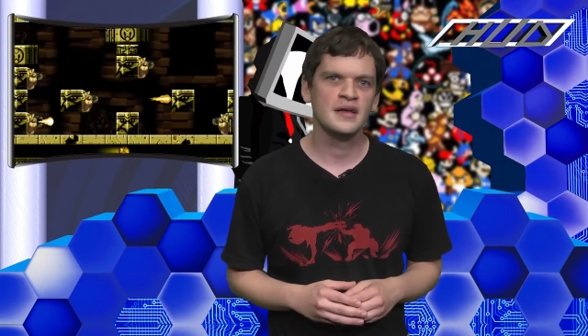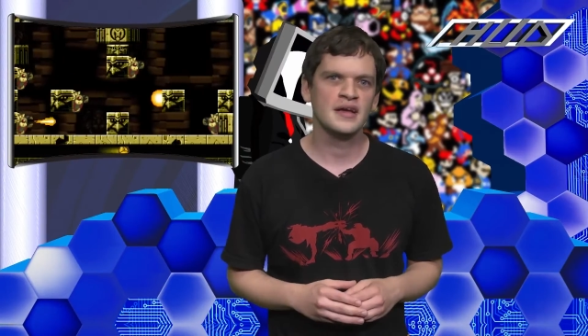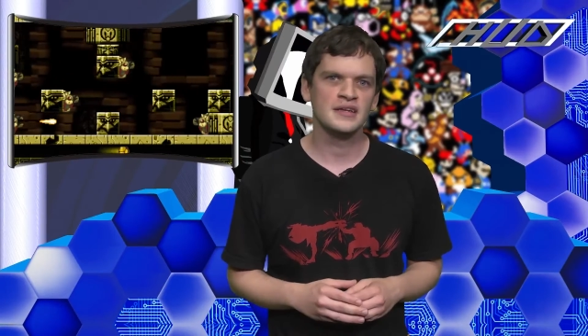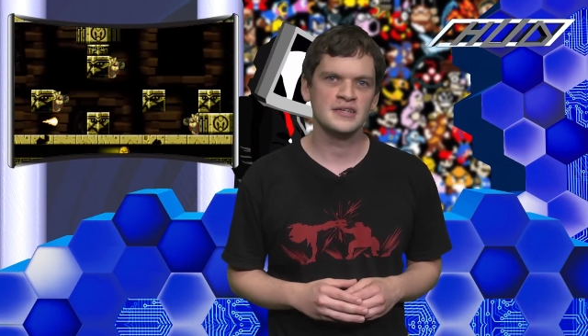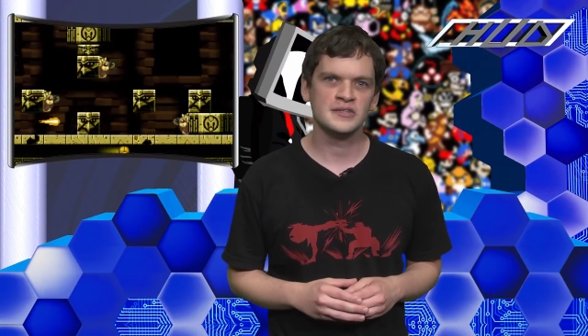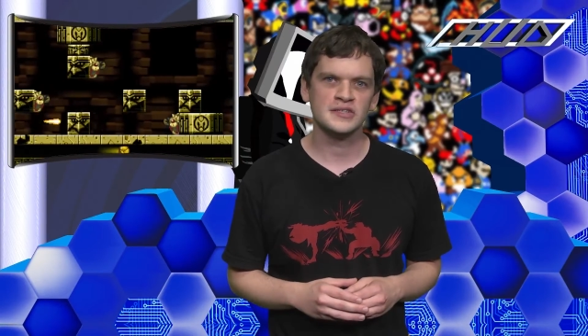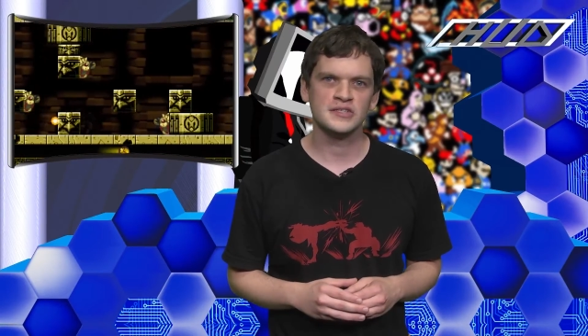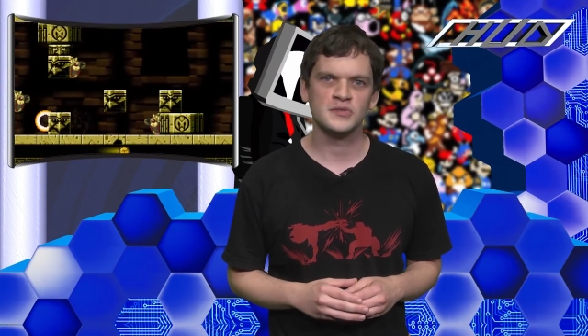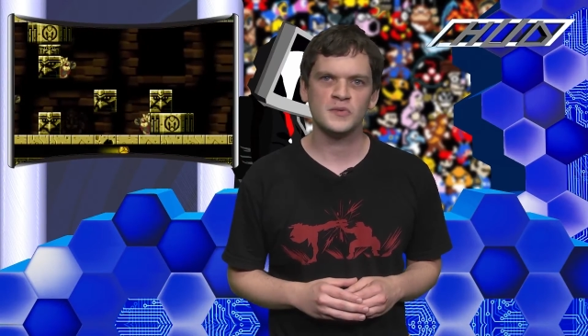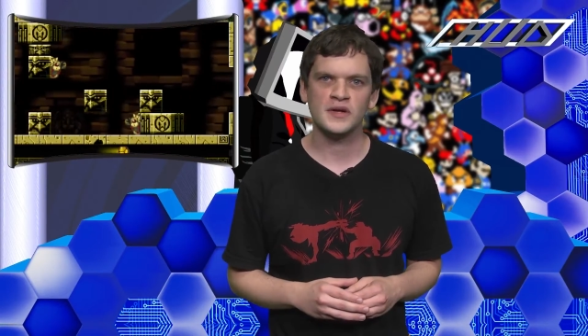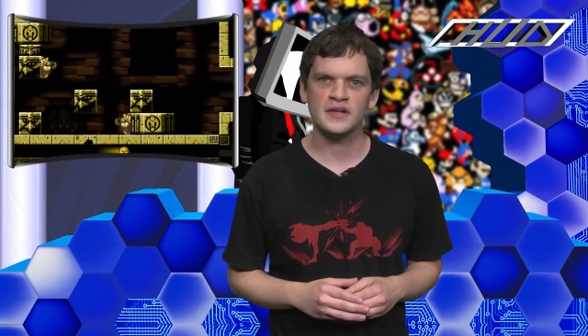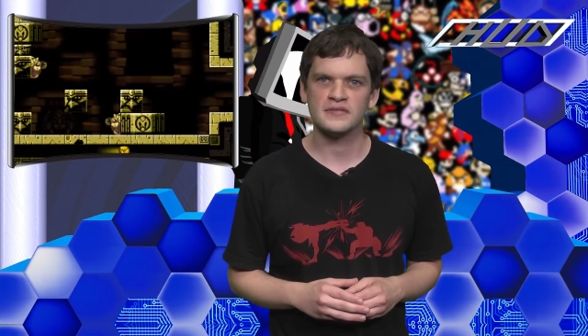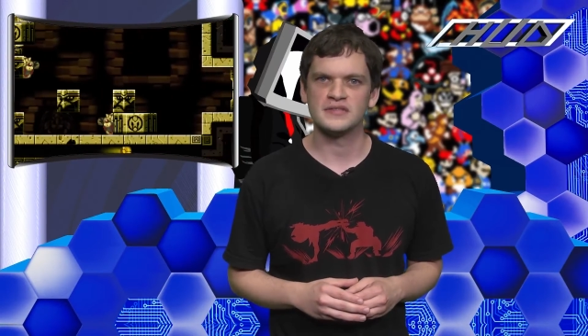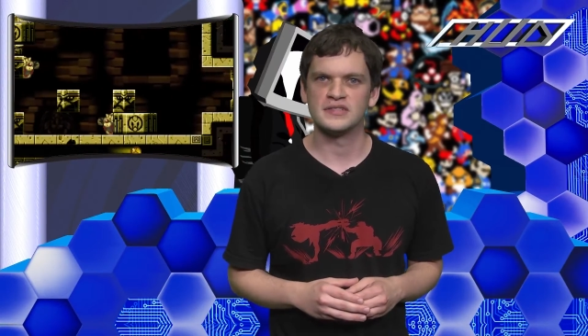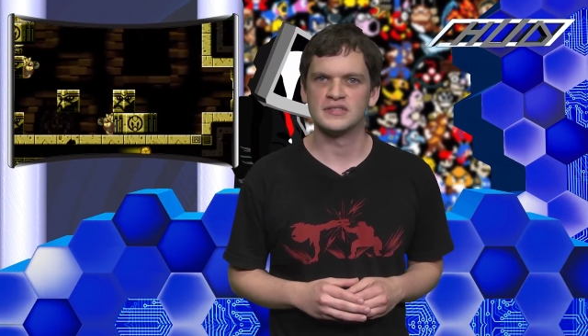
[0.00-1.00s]
and nearly
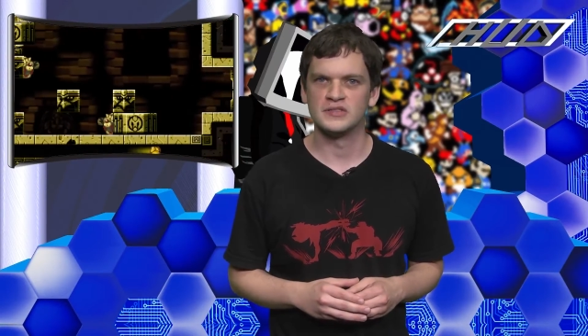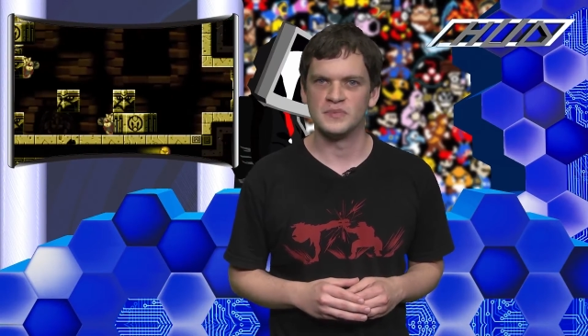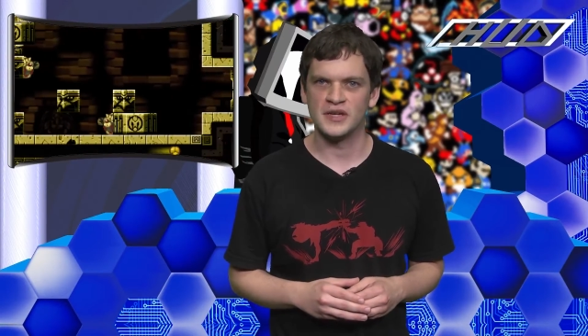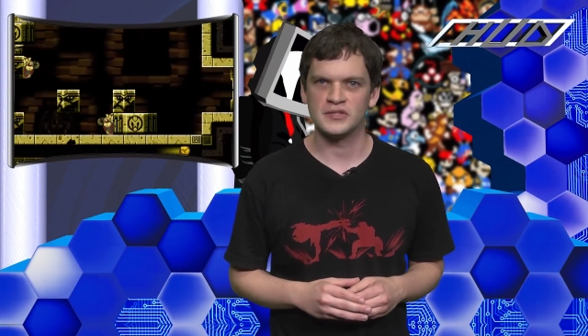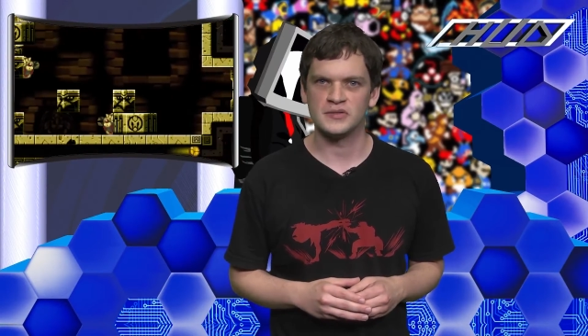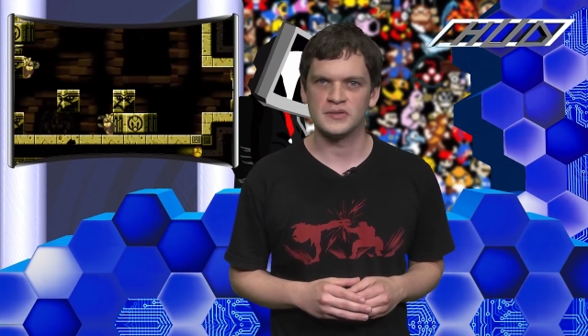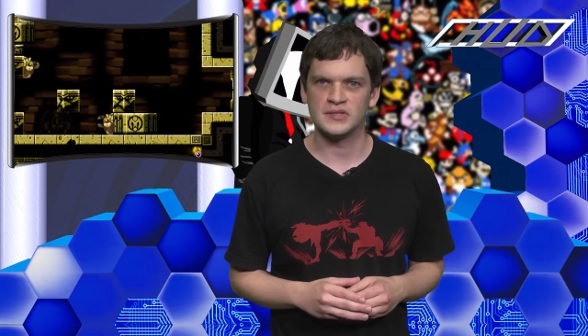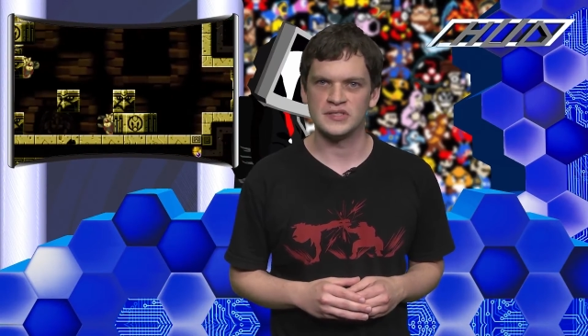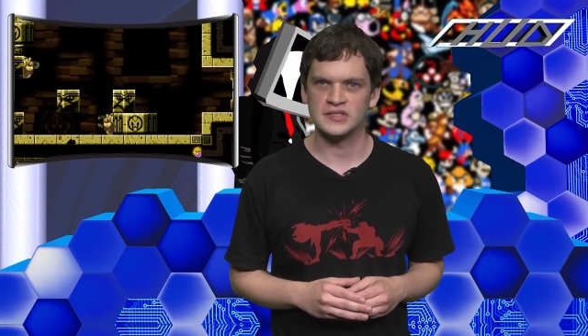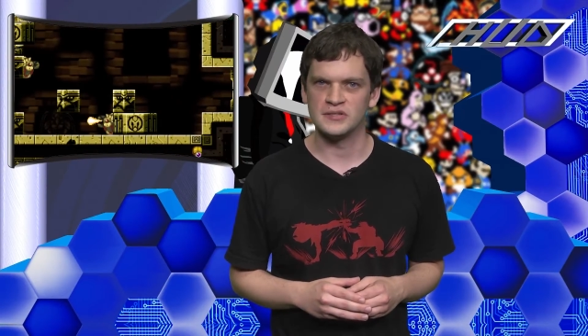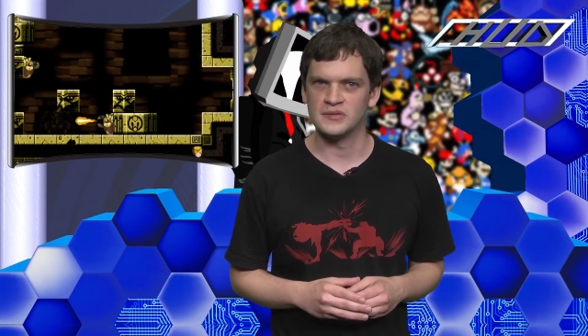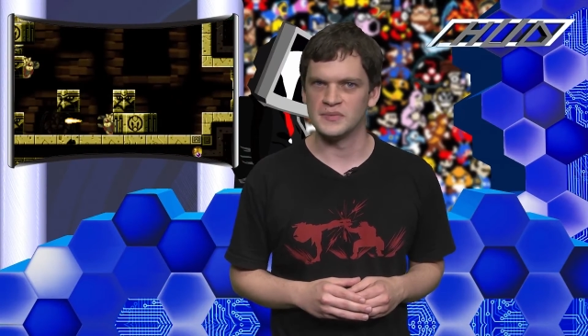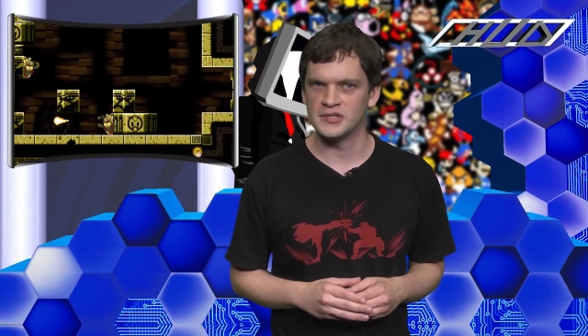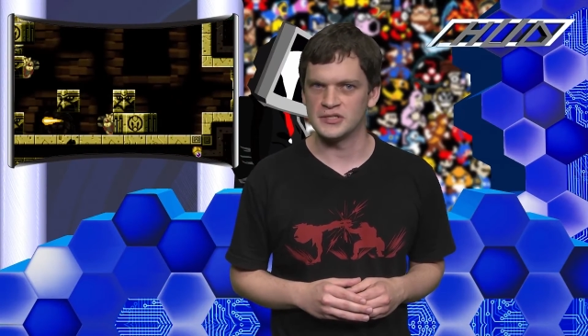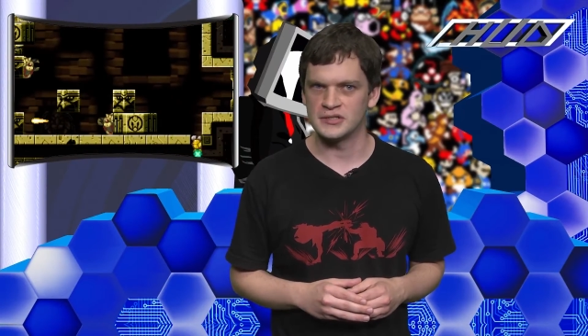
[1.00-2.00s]
12 since Metroid
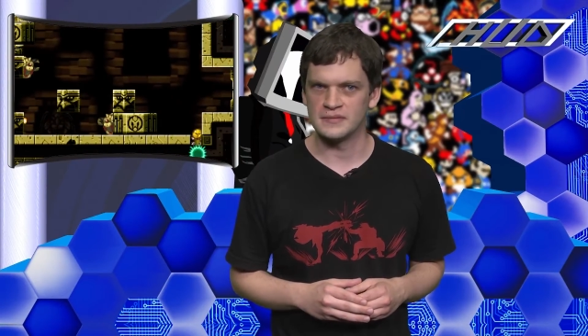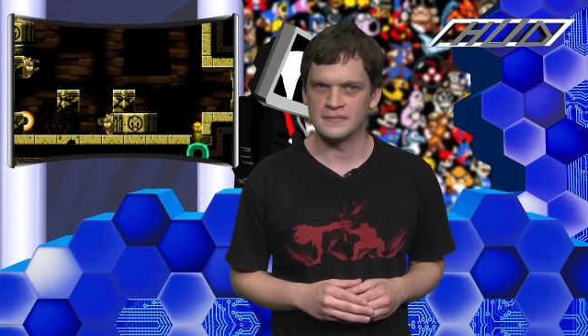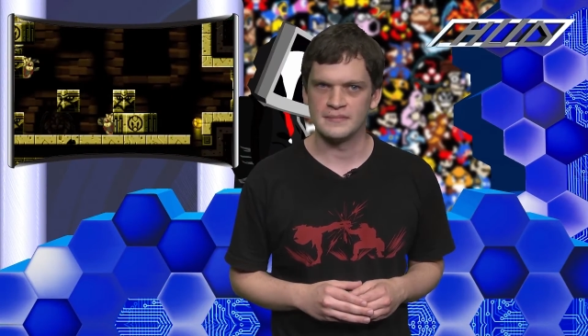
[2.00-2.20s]
Zero Mission.